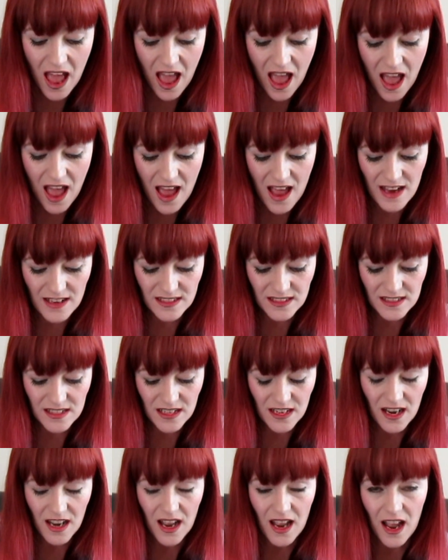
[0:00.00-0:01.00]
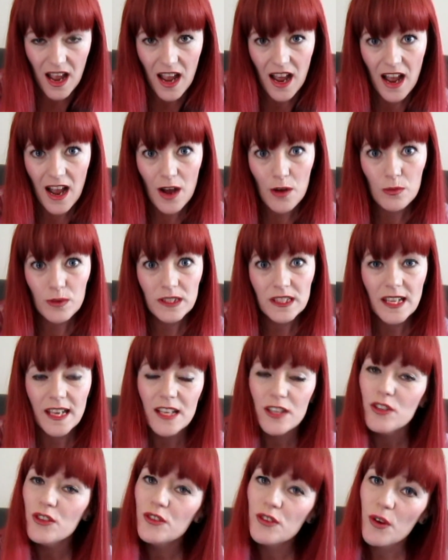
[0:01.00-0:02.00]
And I will
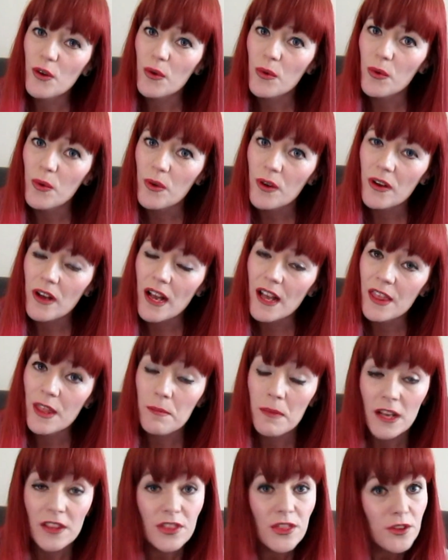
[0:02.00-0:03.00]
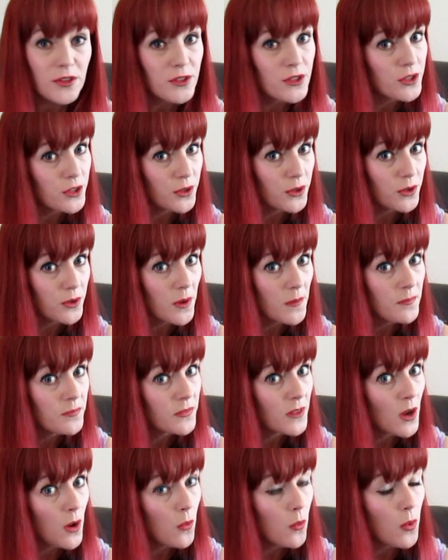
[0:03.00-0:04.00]
let you know in a month or two
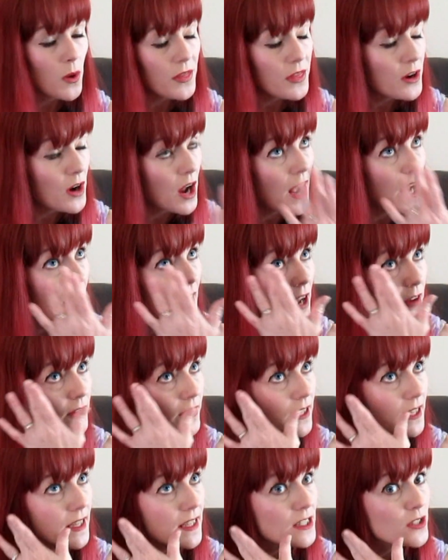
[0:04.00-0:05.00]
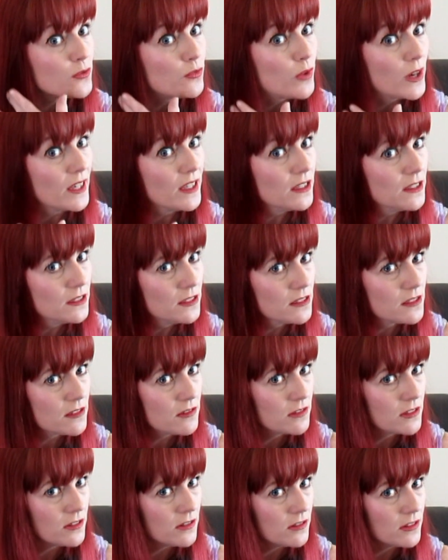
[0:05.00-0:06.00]
whether I have less wrinkles
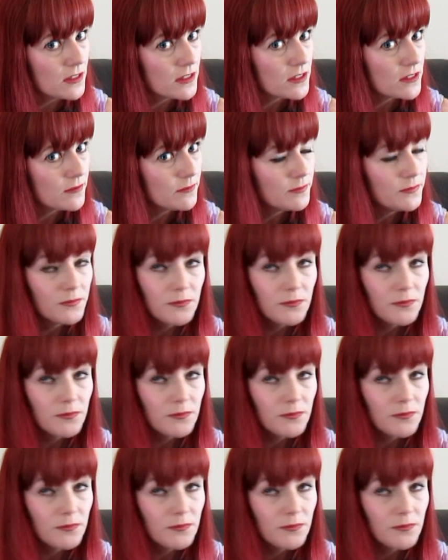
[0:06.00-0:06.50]
or not.